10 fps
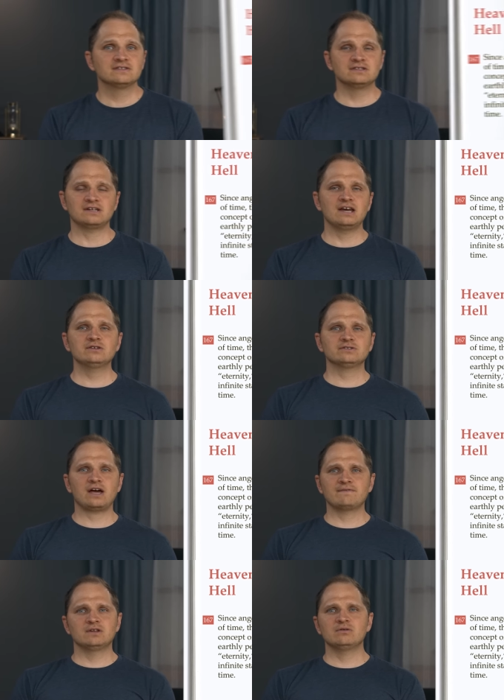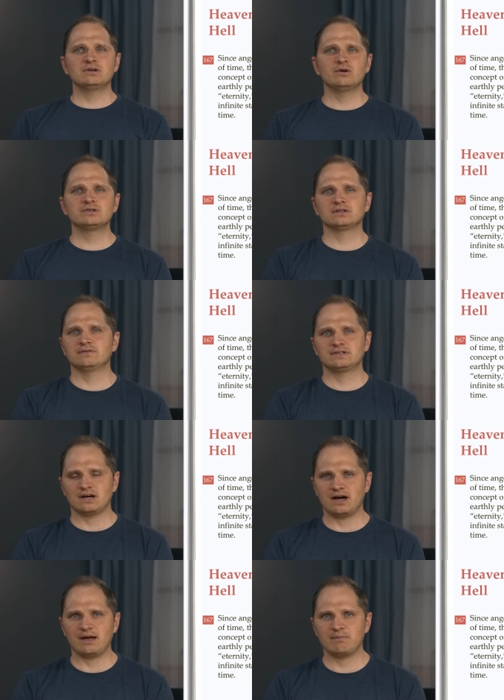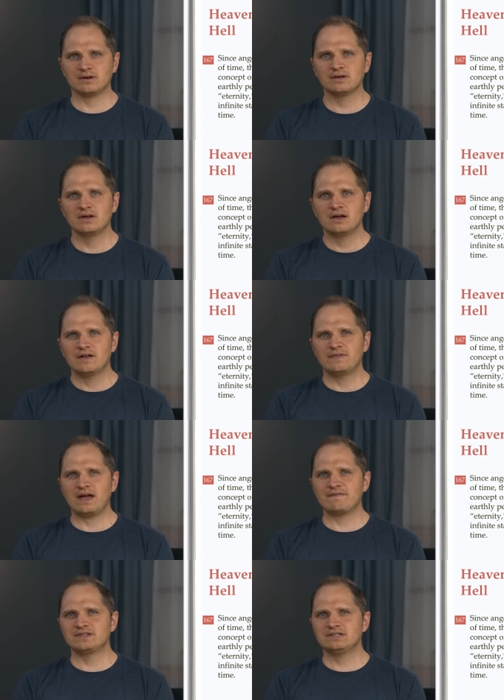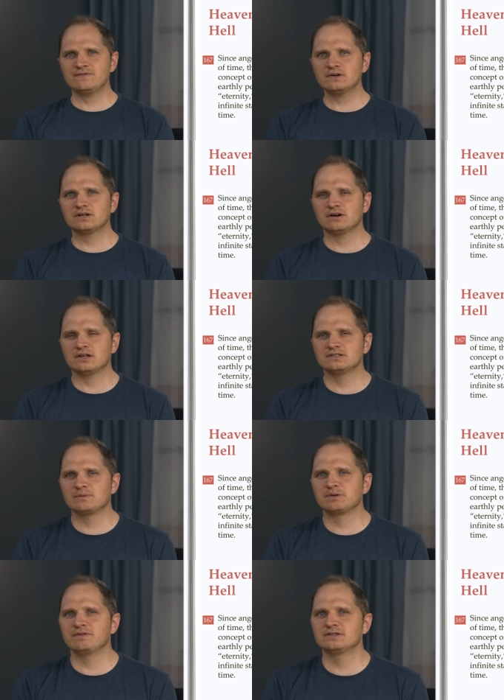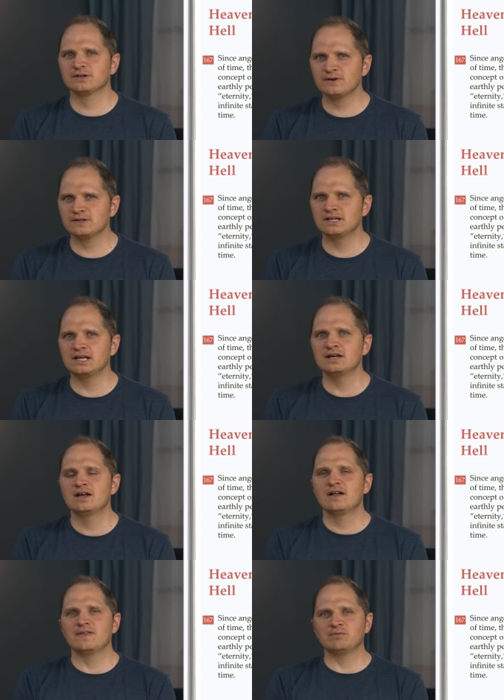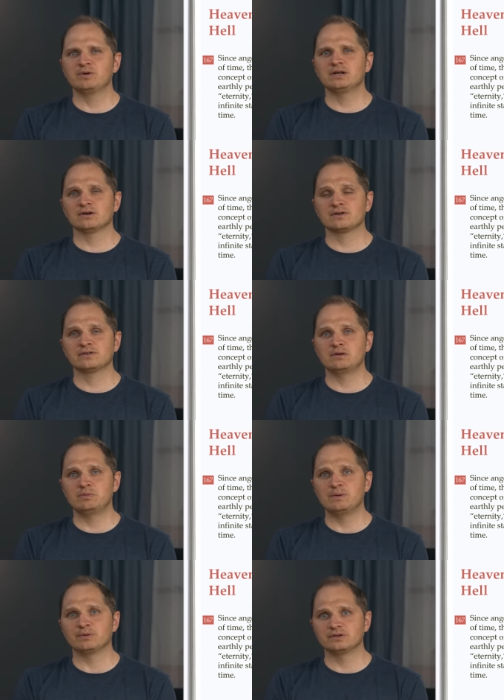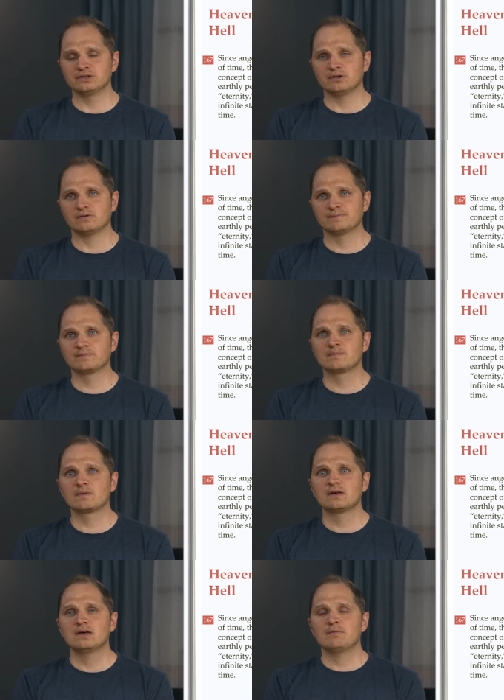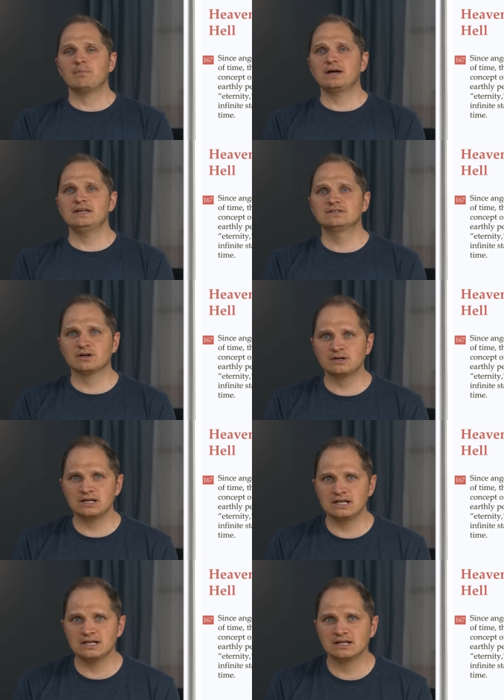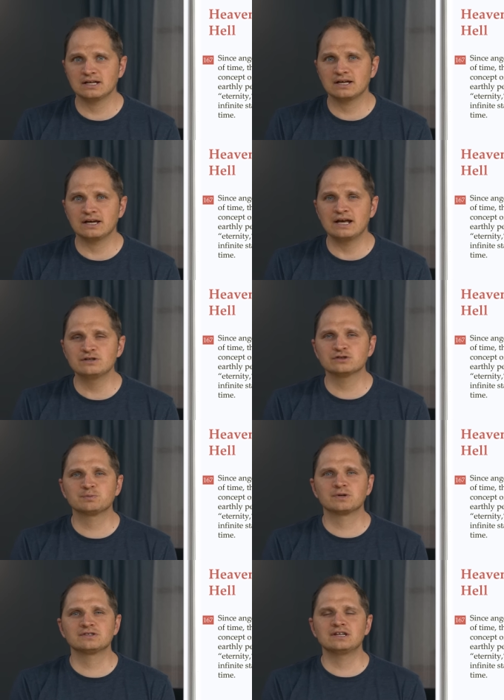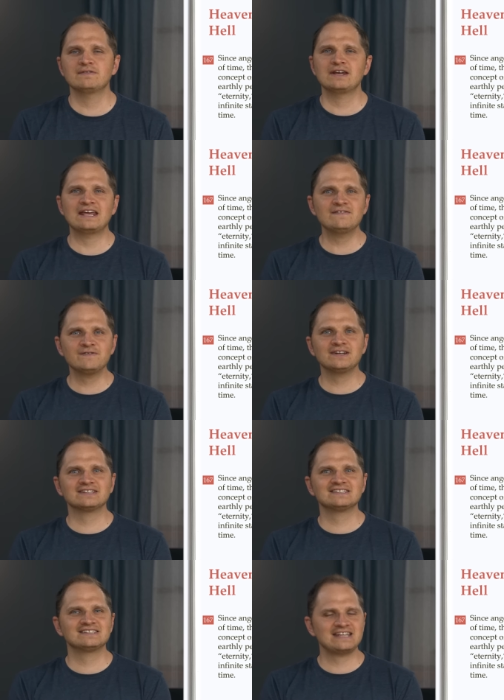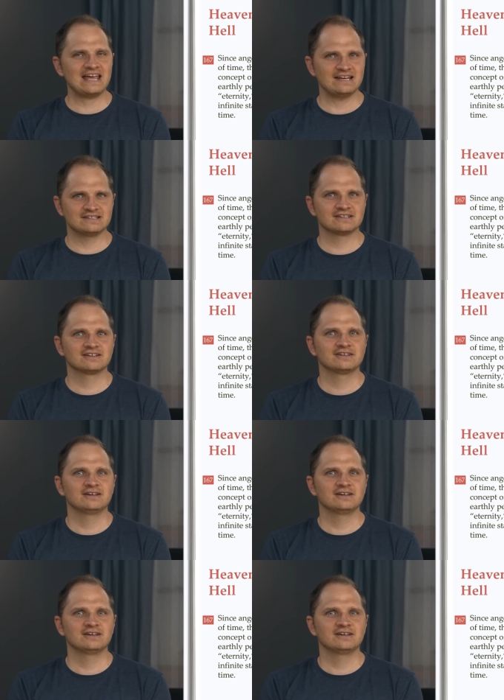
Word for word: since angels have no notion of time they have a different concept of eternity than we earthly people do. By eternity, angels perceive an infinite state,